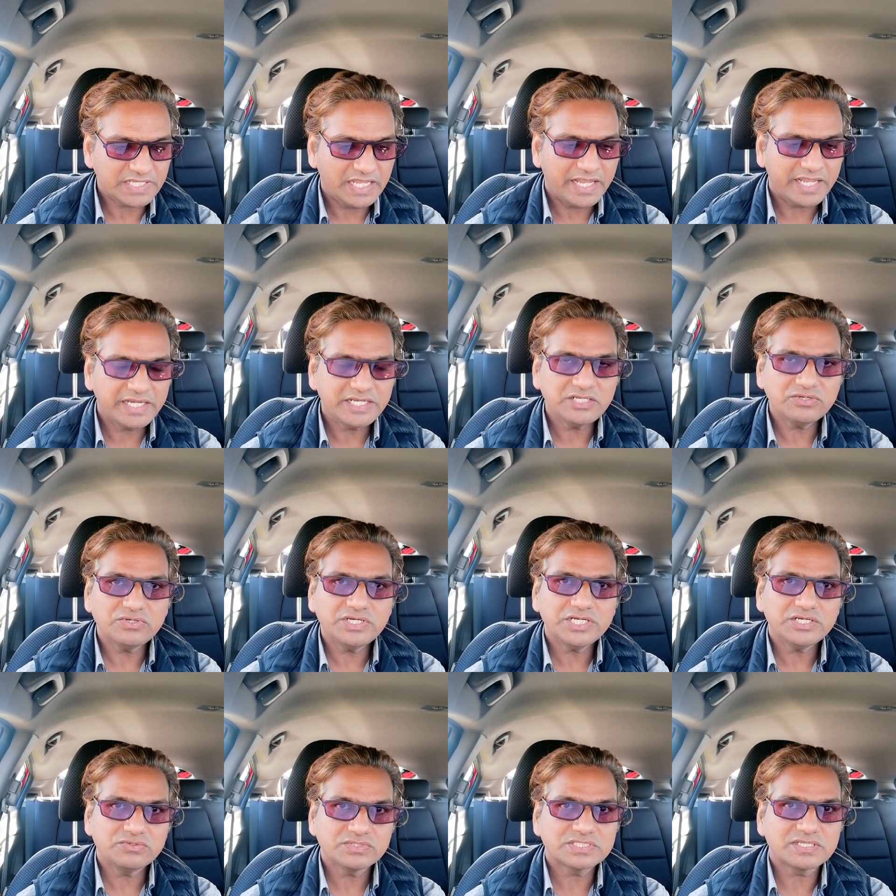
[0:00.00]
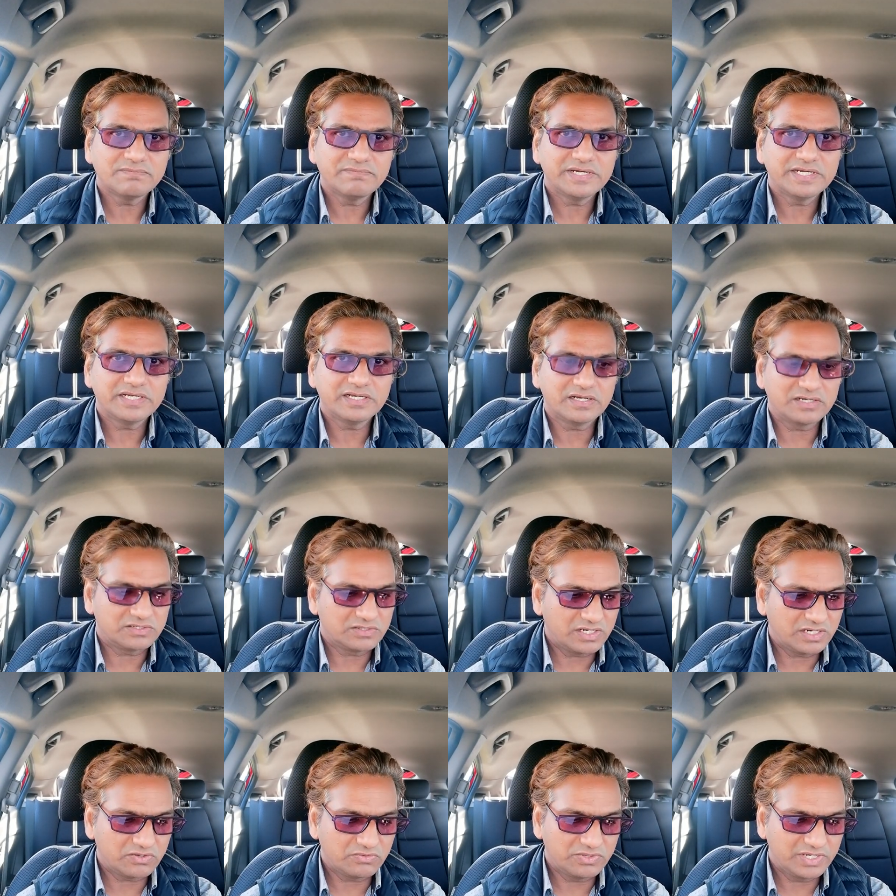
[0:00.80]
and you need to submit it
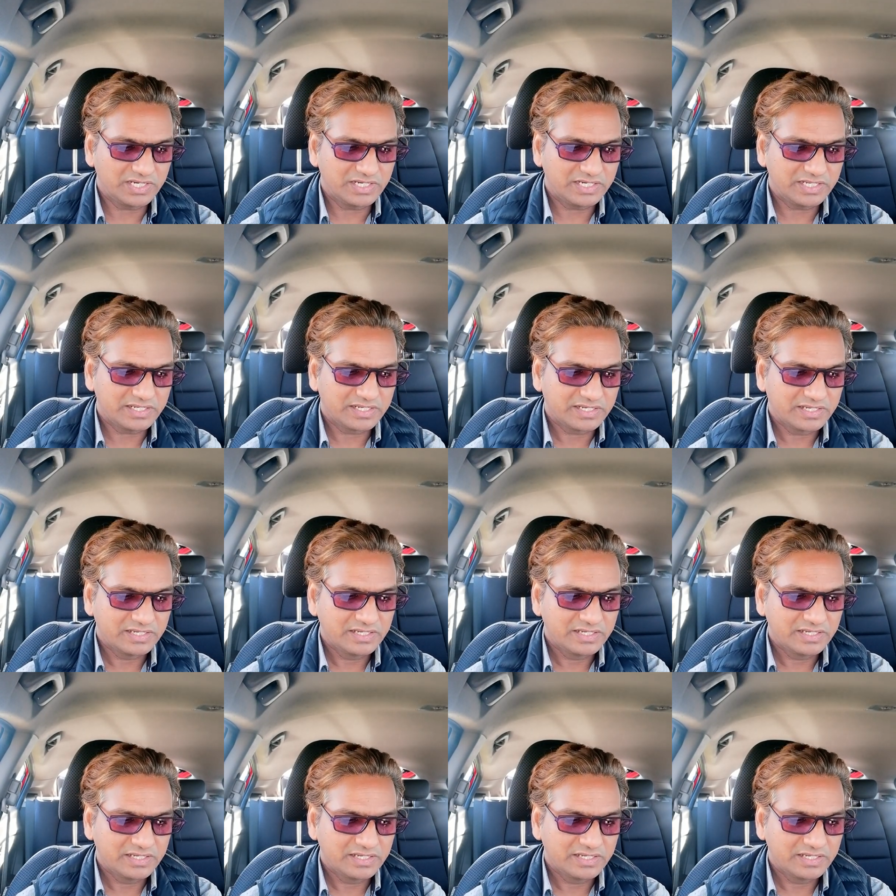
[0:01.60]
accordingly.